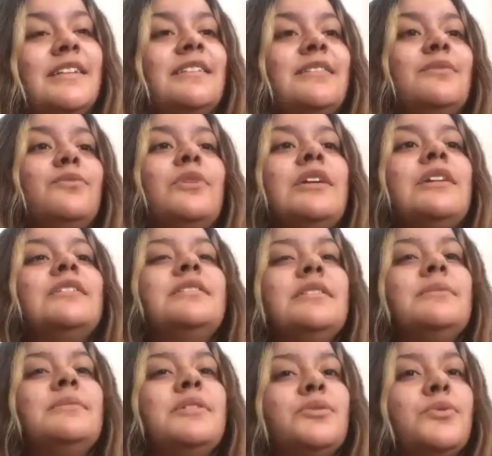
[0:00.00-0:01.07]
we as
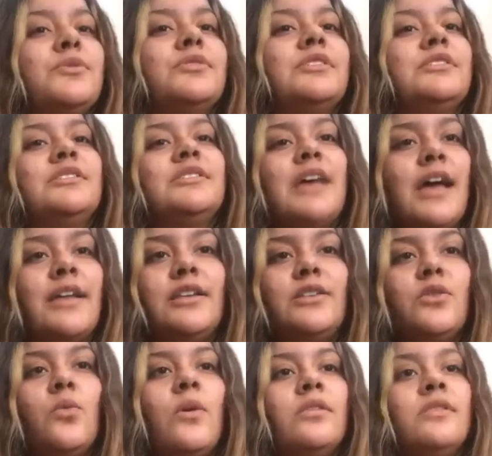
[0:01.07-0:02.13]
individuals and society
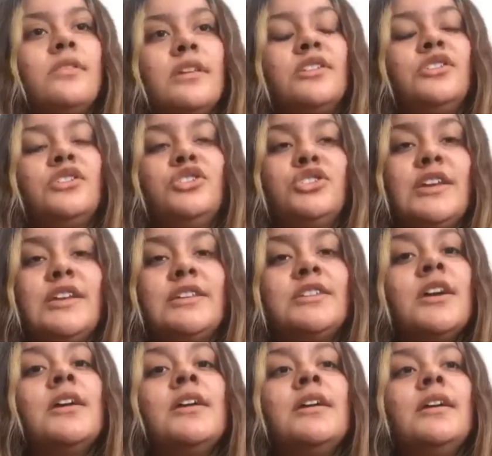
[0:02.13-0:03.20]
don't want things to change
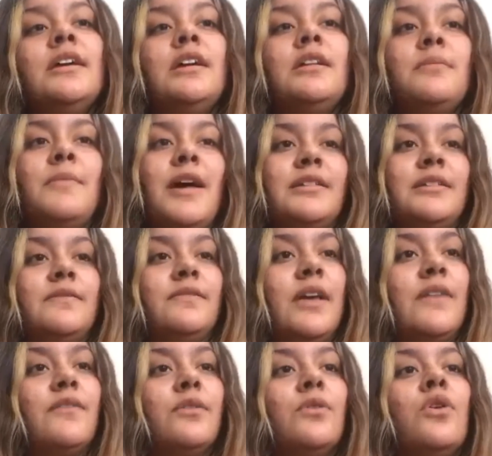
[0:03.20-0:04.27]
in a massive
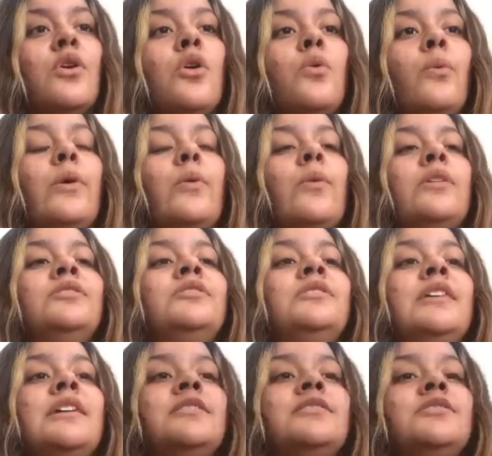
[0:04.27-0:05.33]
level. We want
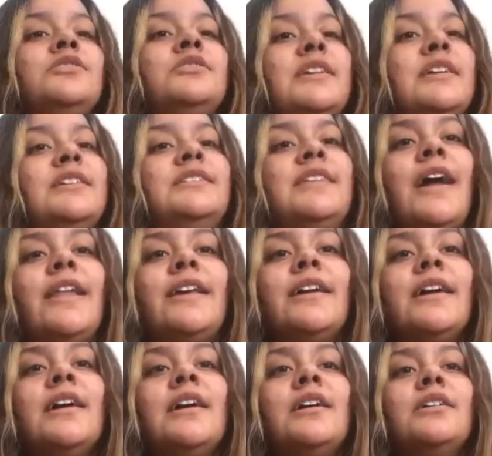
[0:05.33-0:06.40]
things to stay static,
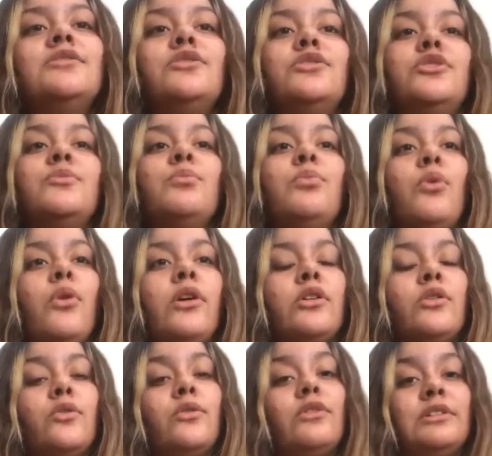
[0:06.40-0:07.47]
a certain point,
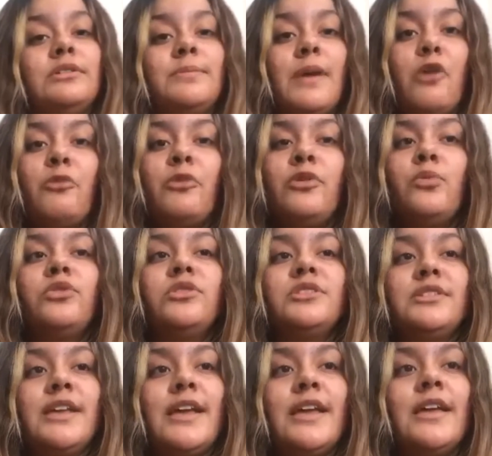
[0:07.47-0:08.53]
or as Bauman would
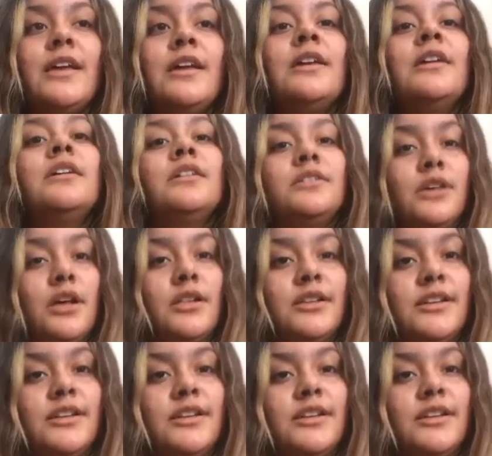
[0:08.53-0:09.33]
say, solid.